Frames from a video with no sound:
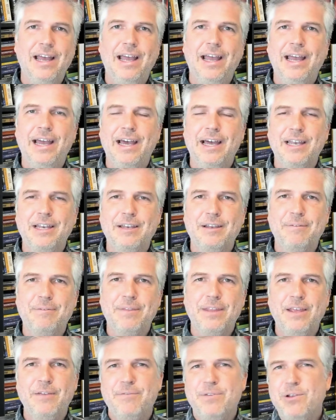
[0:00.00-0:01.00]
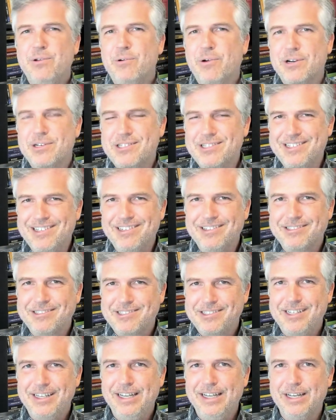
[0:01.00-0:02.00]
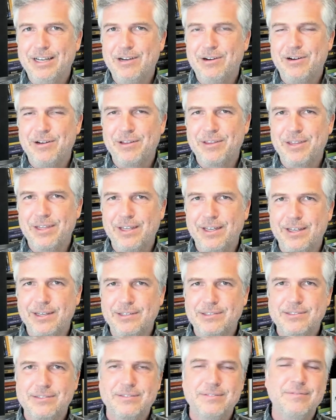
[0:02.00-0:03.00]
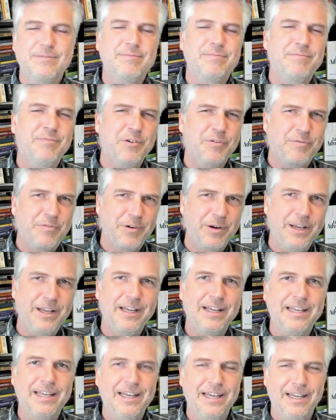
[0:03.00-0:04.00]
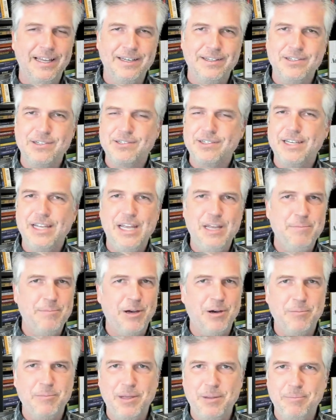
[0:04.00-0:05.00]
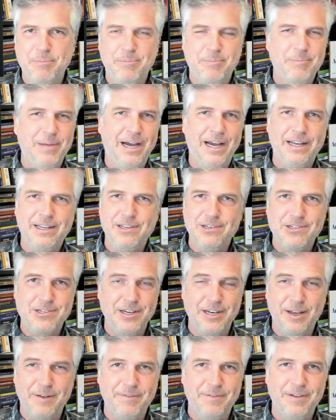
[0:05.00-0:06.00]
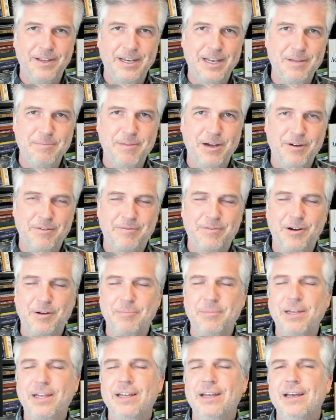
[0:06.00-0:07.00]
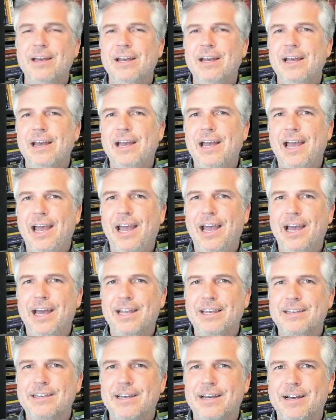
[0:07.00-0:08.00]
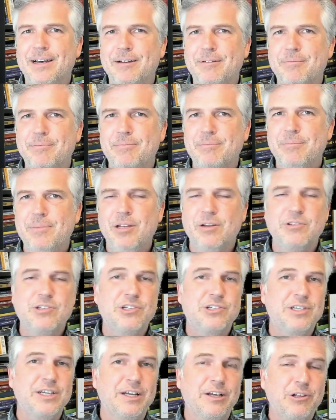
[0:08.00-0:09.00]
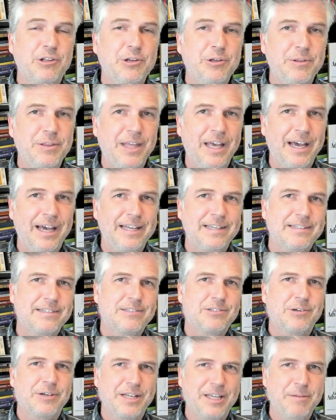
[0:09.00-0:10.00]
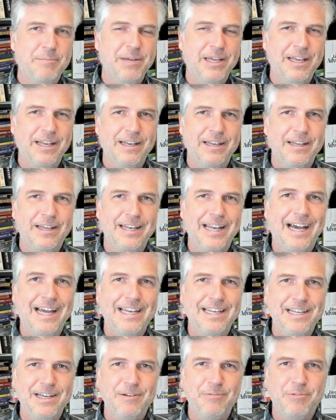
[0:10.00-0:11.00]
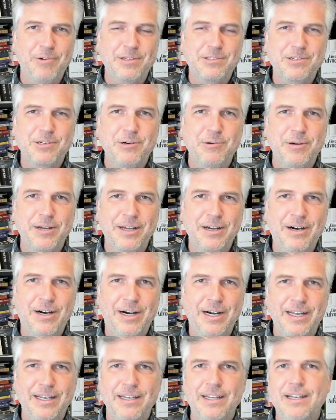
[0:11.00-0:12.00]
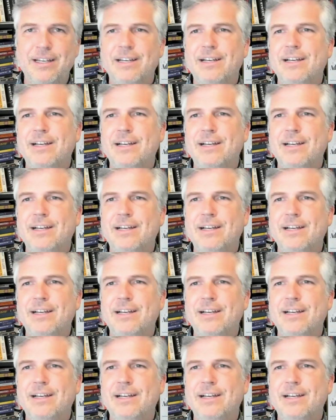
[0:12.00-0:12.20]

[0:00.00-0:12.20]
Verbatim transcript: And if you are still seeing all this feel free again, just email me back. You should have an email from me and, uh, you know, just include that, sort of give me a, an idea of what's going on.